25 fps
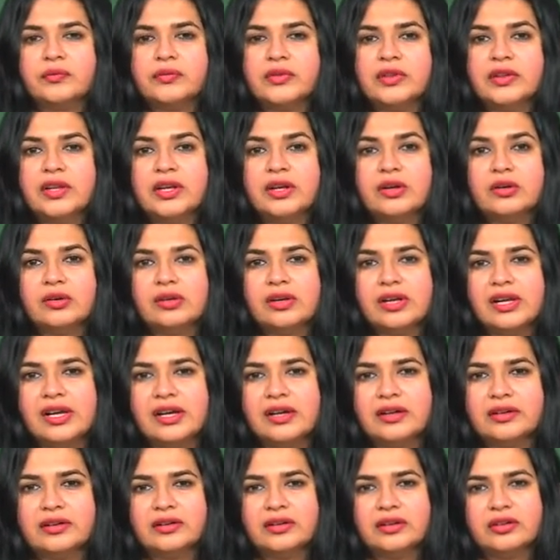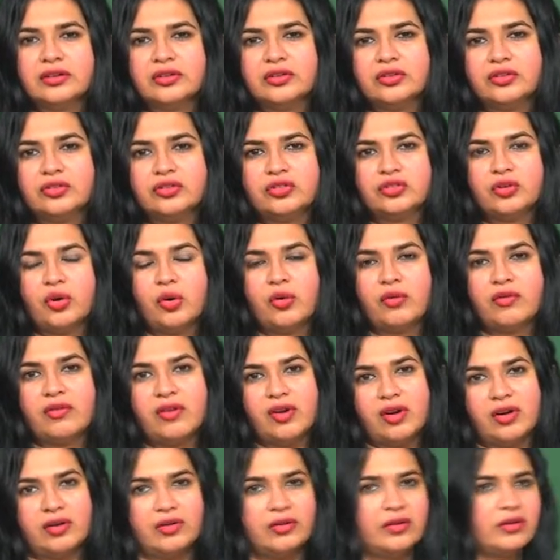Nicolas
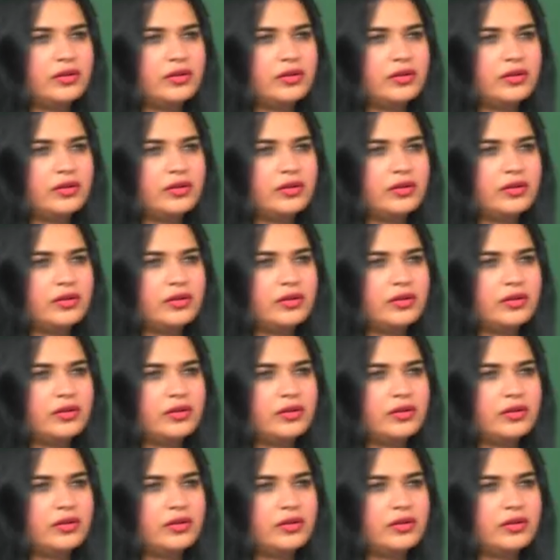Chauvin.